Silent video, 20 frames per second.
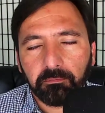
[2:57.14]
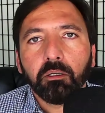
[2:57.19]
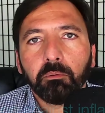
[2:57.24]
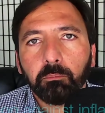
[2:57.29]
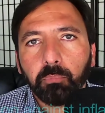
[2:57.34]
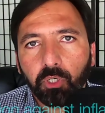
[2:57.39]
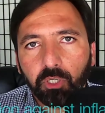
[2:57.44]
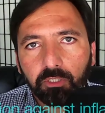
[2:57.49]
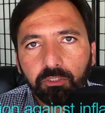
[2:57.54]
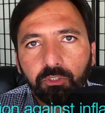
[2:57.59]

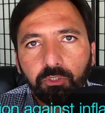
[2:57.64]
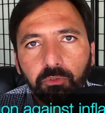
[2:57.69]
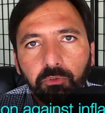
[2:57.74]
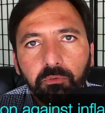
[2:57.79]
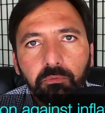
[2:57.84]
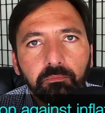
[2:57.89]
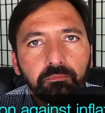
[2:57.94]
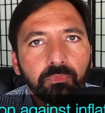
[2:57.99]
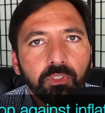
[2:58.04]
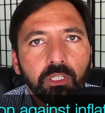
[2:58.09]
Part 2,
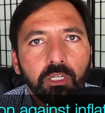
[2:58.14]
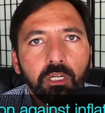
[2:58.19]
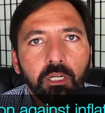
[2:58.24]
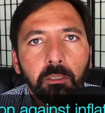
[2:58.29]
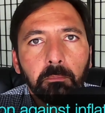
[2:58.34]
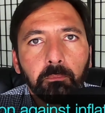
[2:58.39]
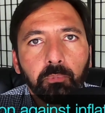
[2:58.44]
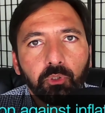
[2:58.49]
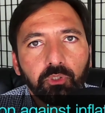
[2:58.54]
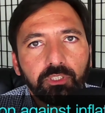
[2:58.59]

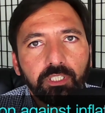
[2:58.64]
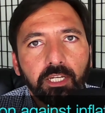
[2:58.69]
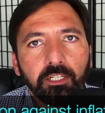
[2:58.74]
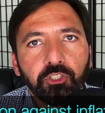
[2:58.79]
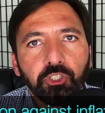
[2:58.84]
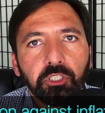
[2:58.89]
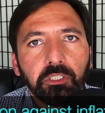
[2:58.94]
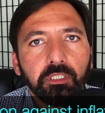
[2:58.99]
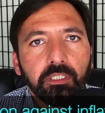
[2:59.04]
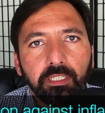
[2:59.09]

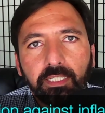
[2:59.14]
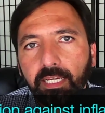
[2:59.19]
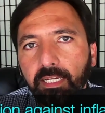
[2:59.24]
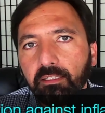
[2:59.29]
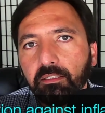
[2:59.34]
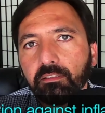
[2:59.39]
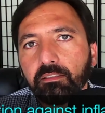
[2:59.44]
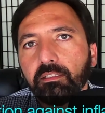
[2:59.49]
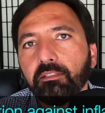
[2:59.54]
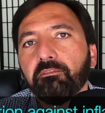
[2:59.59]
protection
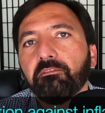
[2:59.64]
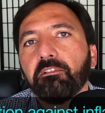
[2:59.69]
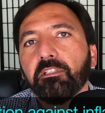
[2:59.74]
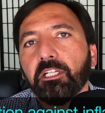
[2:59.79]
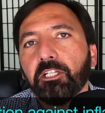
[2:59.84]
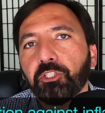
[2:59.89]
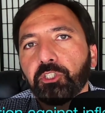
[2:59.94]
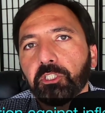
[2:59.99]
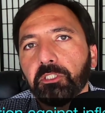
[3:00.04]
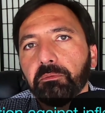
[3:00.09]
against
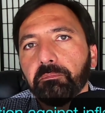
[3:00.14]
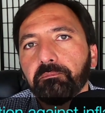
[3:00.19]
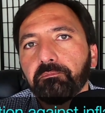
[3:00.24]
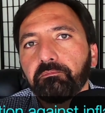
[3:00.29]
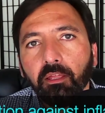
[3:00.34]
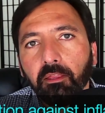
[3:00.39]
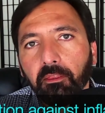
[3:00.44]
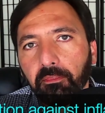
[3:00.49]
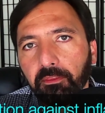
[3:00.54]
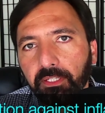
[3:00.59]
inflation.
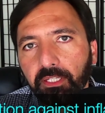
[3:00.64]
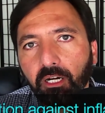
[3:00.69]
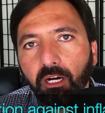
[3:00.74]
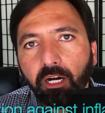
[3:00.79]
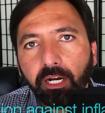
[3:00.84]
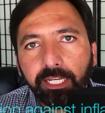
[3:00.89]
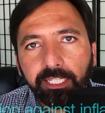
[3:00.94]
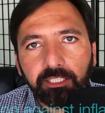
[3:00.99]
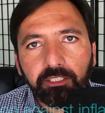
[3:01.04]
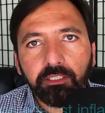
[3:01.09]
The
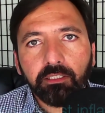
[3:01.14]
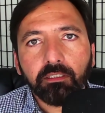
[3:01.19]
ideal